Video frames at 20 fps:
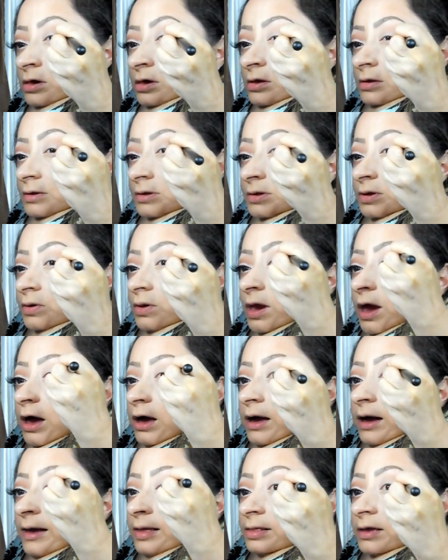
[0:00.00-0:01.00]
So
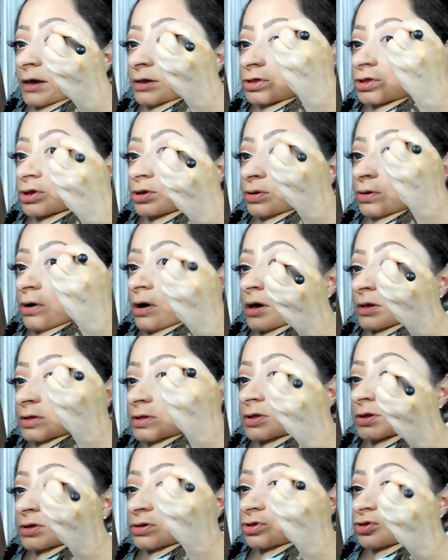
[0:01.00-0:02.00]
yeah, I like to
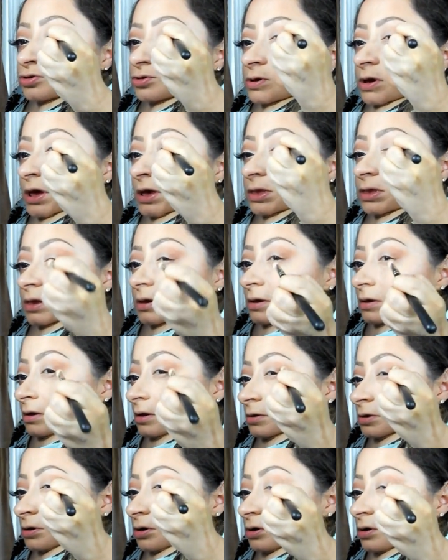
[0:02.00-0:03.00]
concentrate the
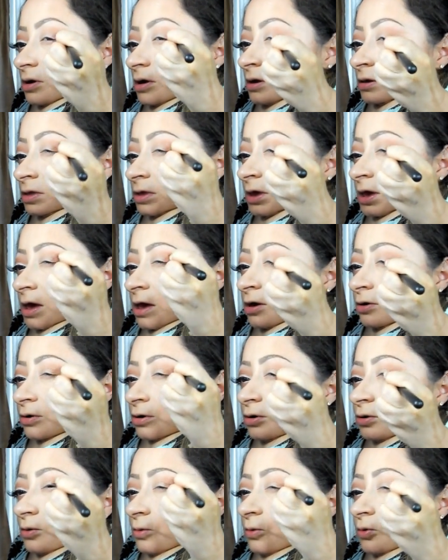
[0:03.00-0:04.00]
color on the
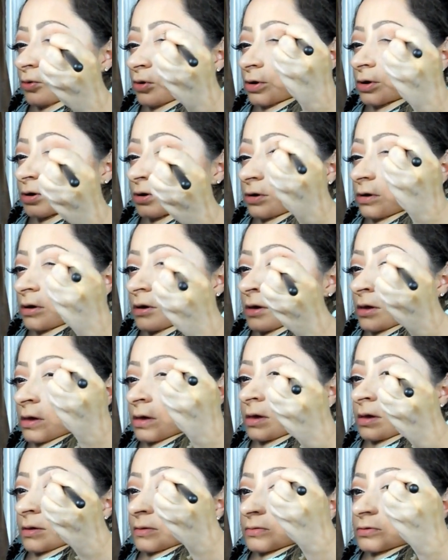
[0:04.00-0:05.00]
outer corner
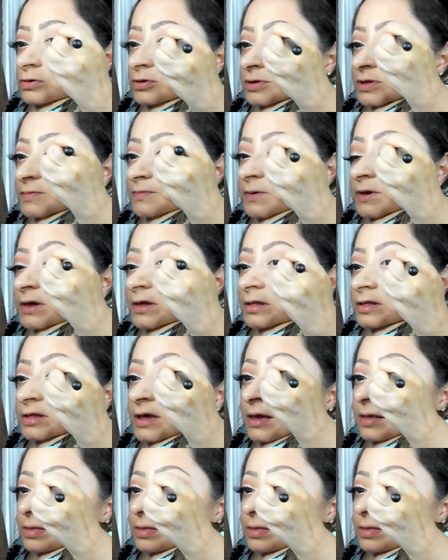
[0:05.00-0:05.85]
just because I